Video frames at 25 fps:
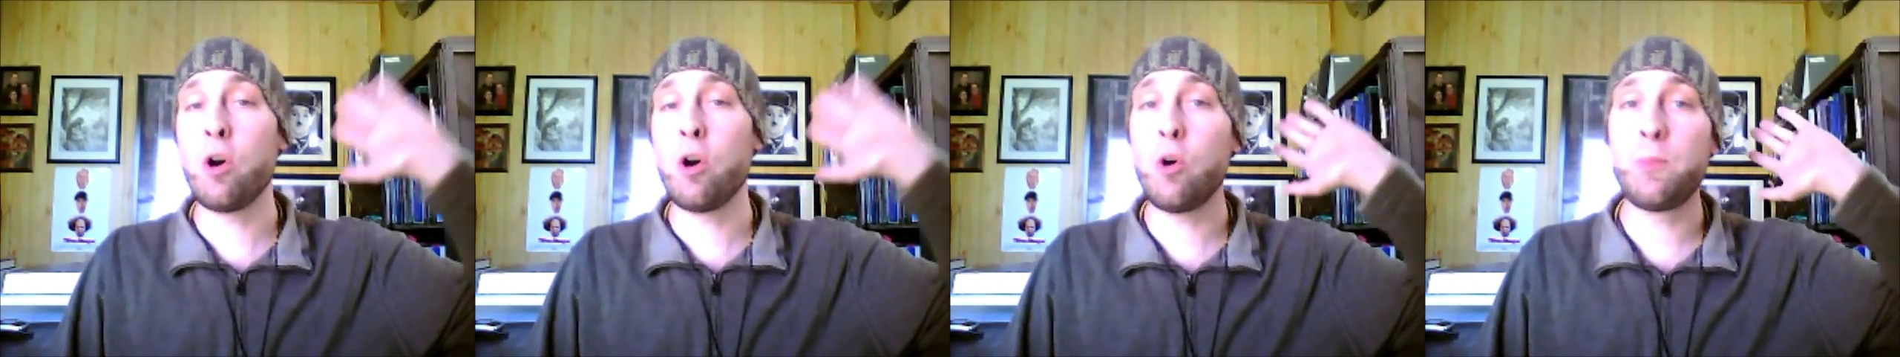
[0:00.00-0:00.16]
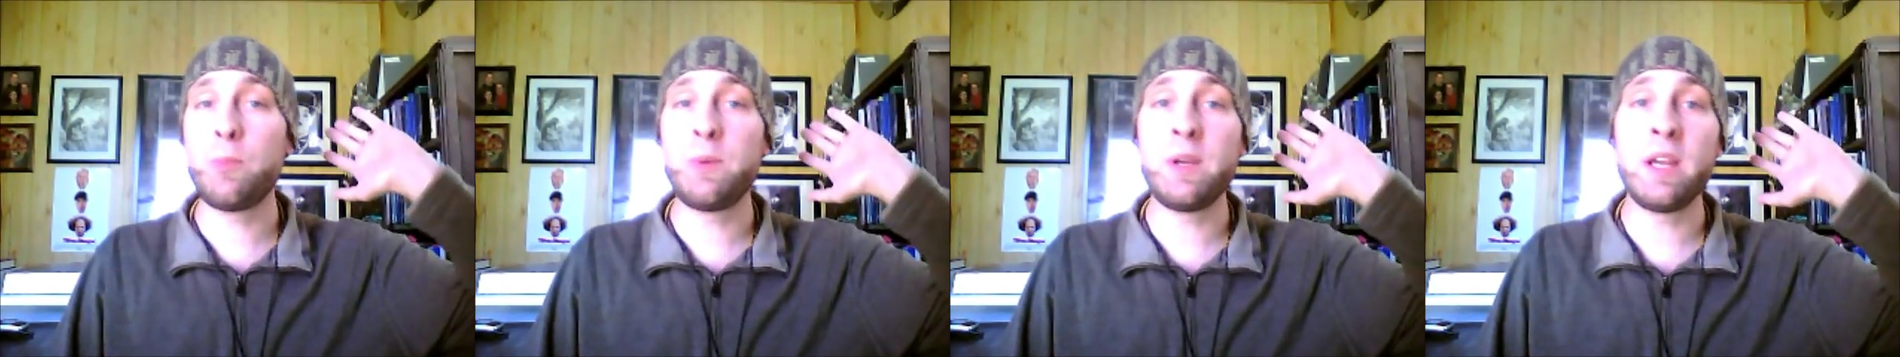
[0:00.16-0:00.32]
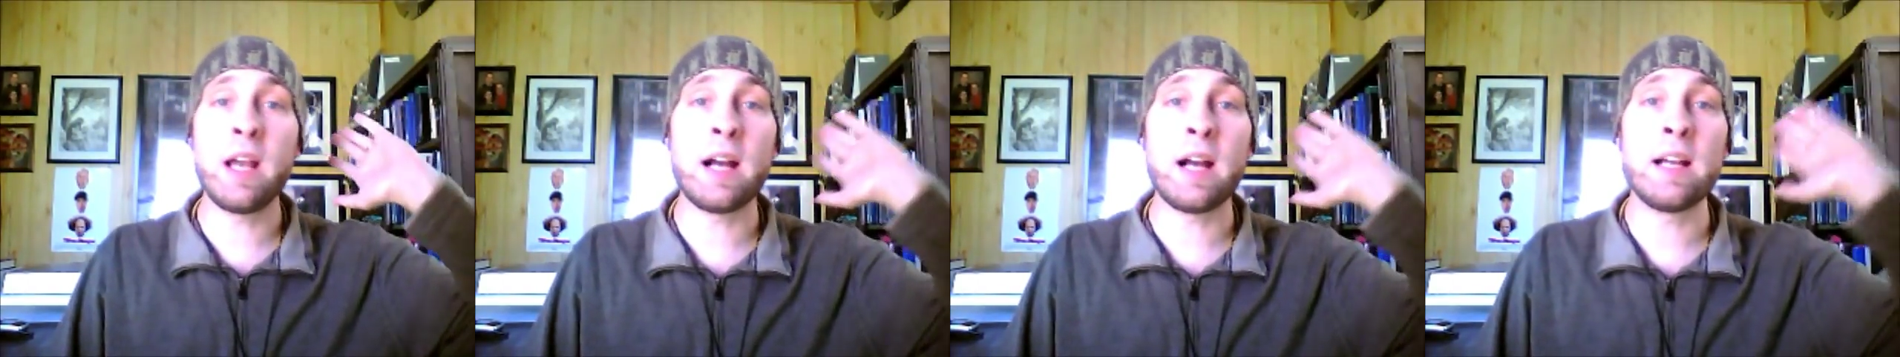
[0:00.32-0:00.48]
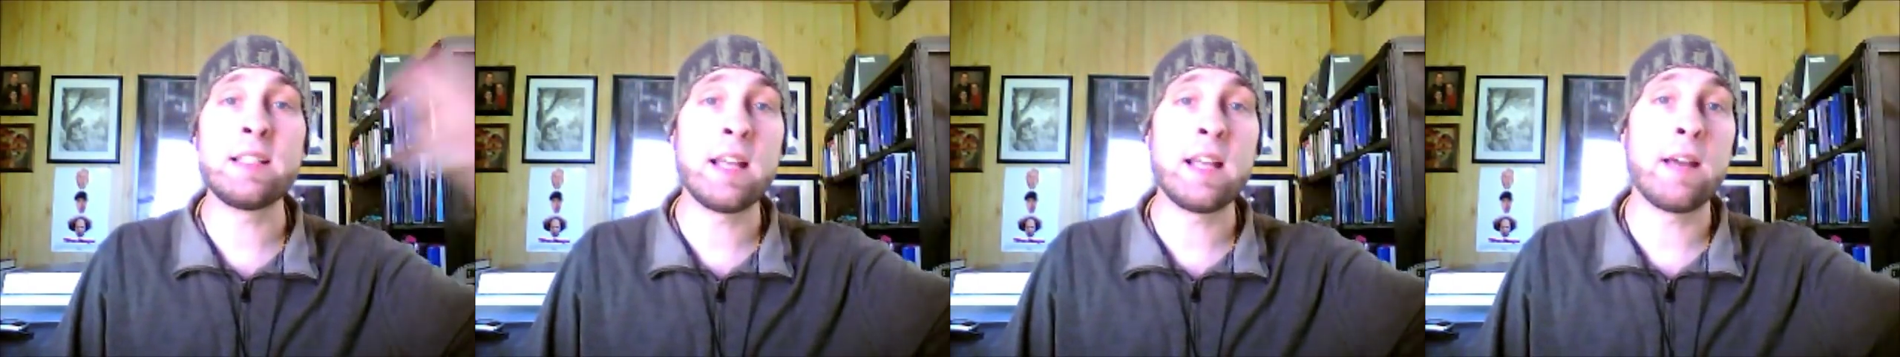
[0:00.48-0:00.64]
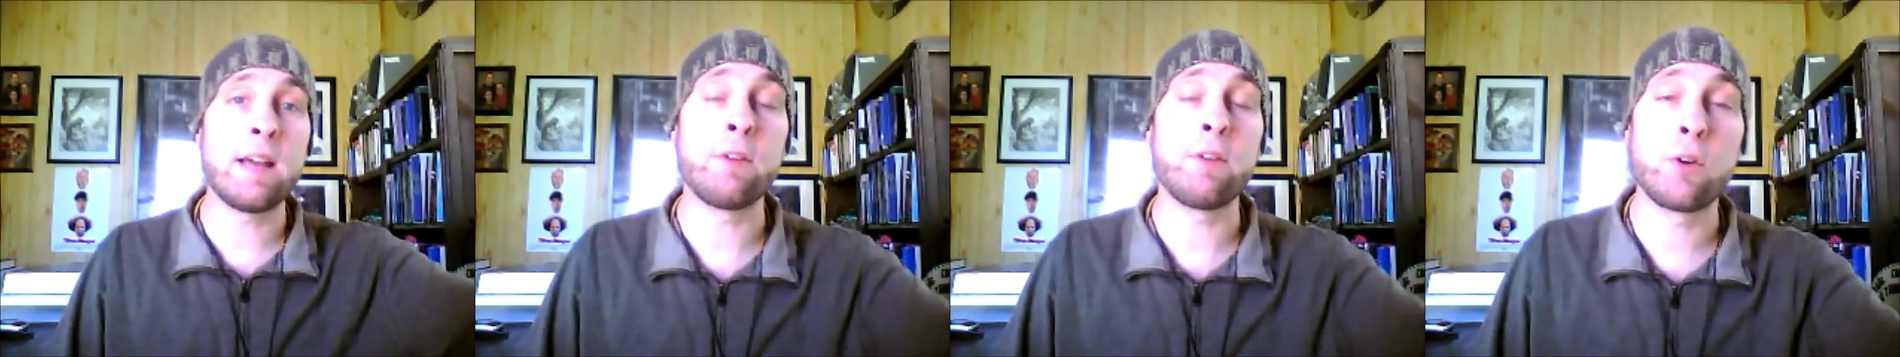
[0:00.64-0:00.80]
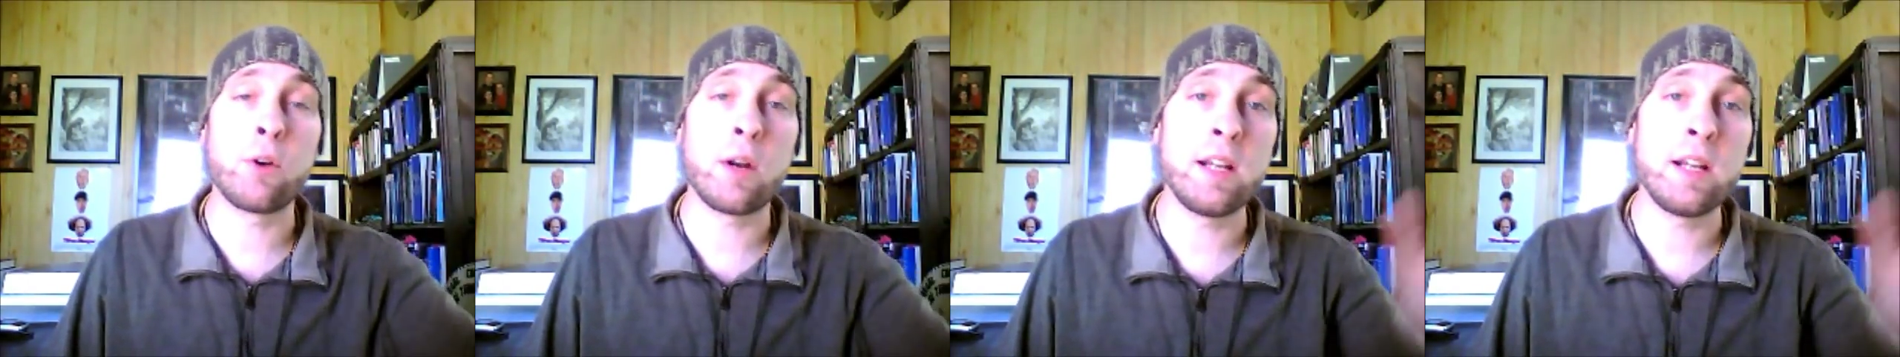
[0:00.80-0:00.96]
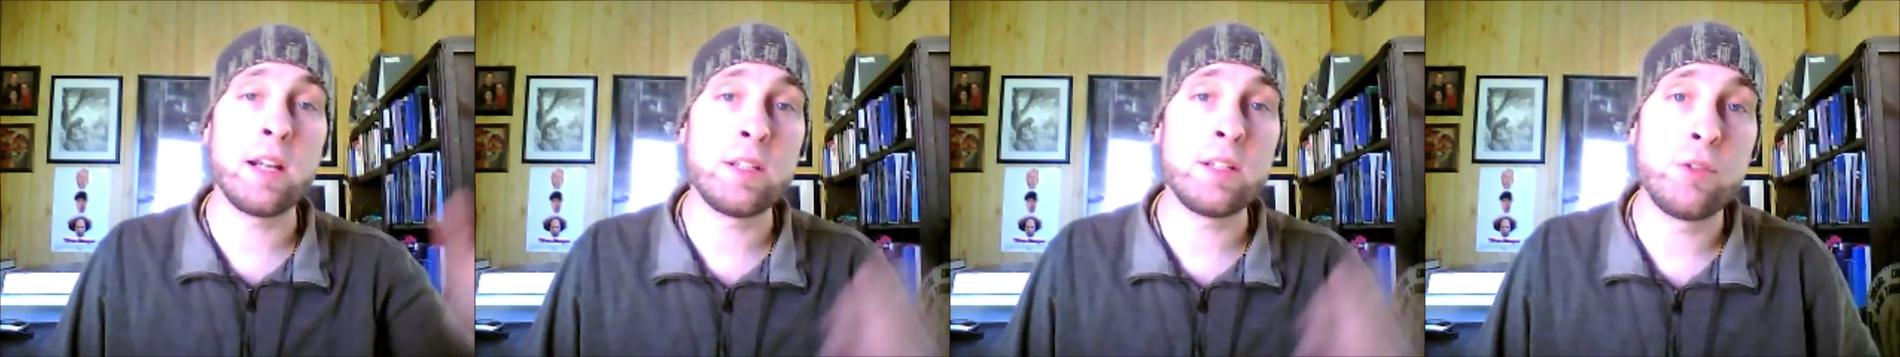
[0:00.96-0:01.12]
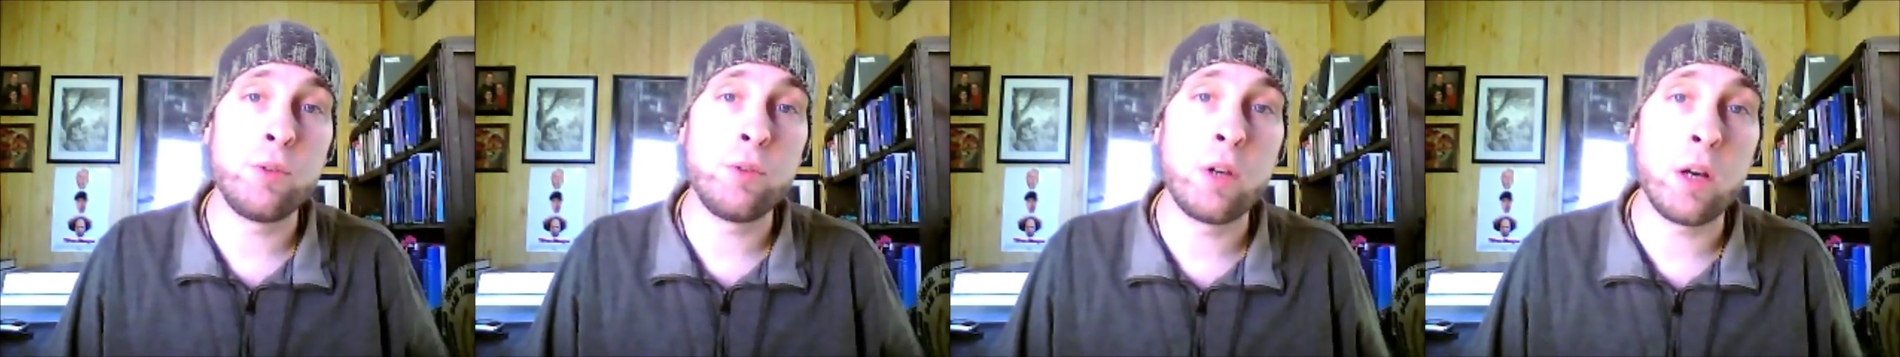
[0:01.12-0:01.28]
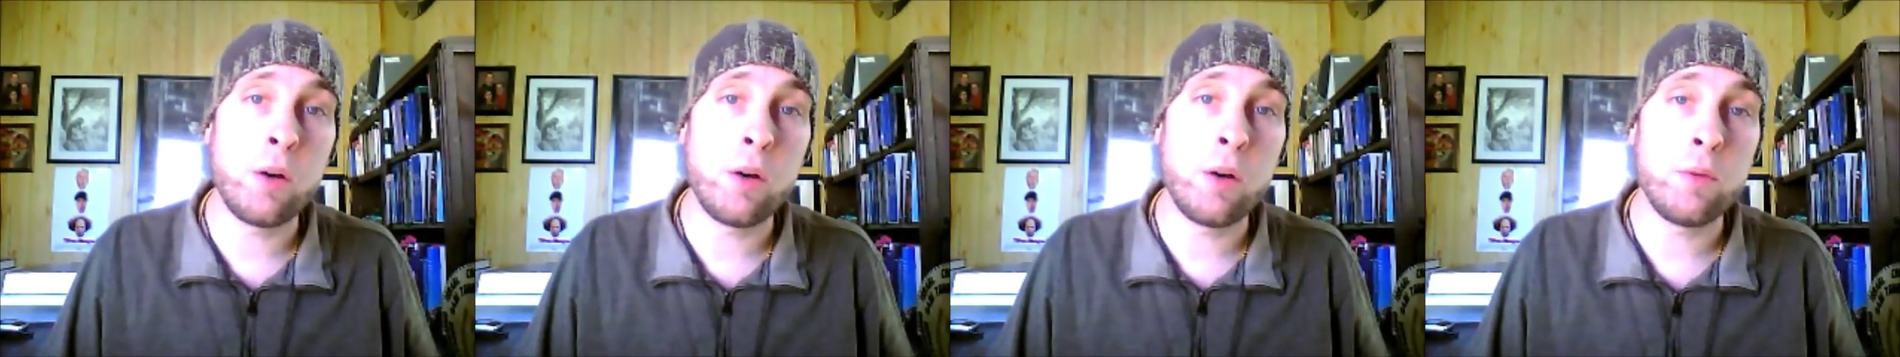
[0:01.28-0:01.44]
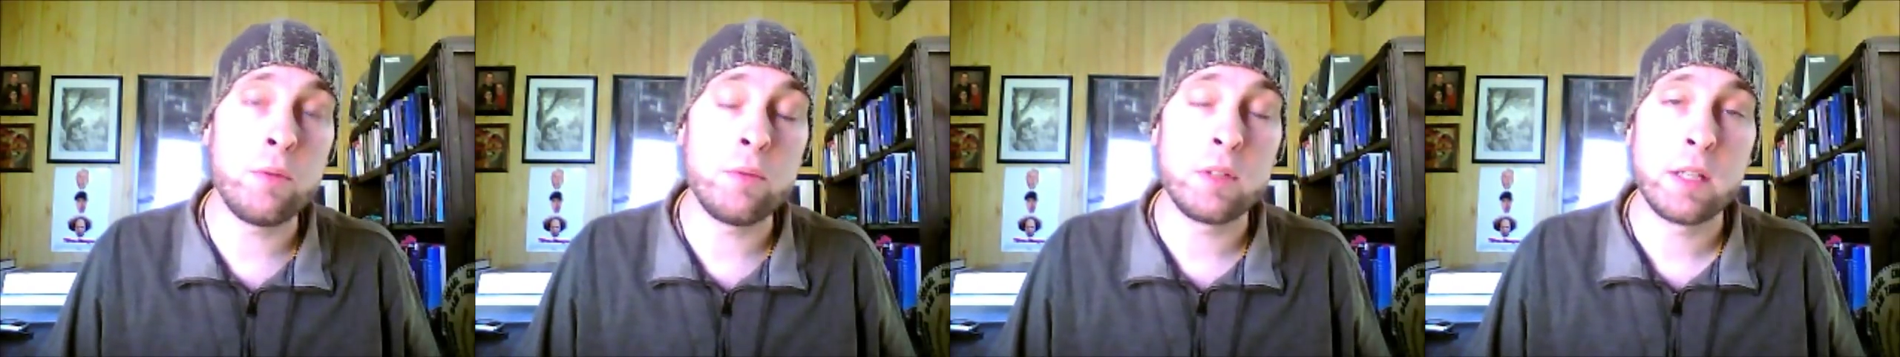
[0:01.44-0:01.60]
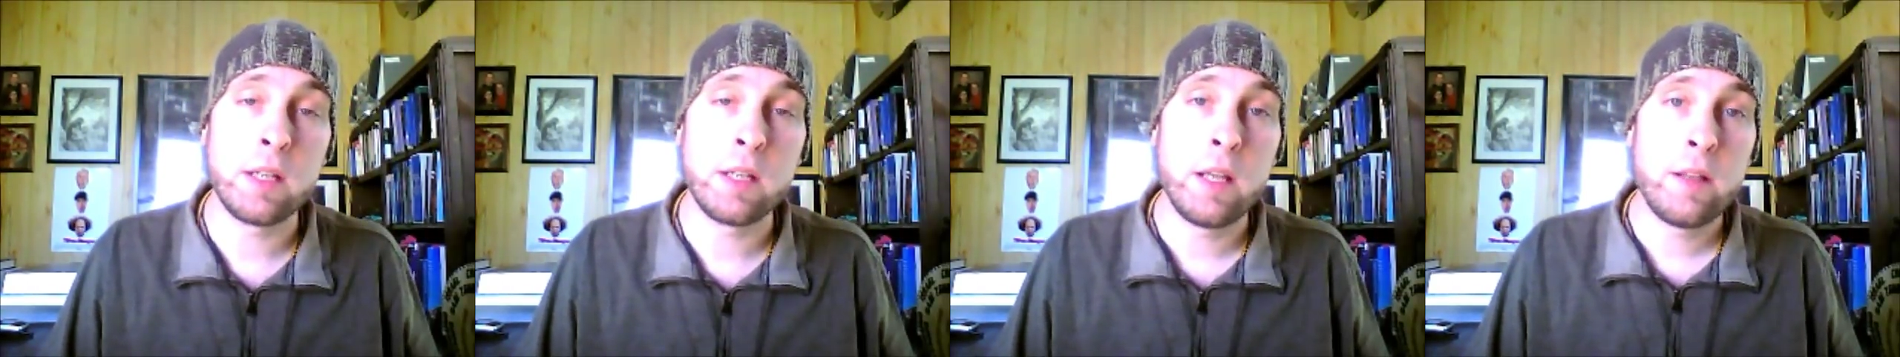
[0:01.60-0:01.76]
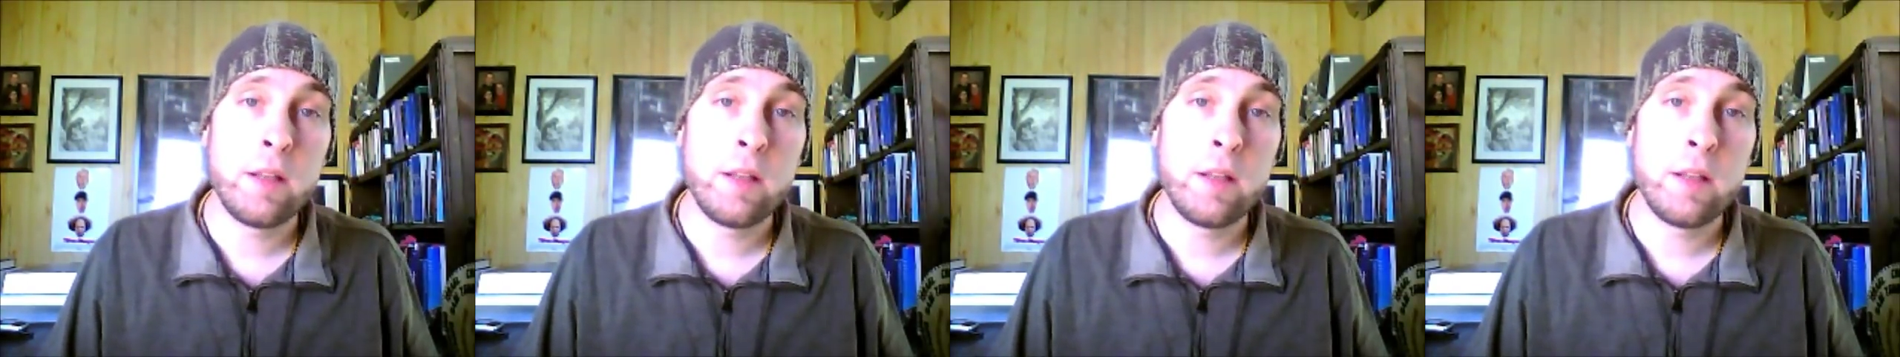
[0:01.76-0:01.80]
Hope you guys have a great Sukkot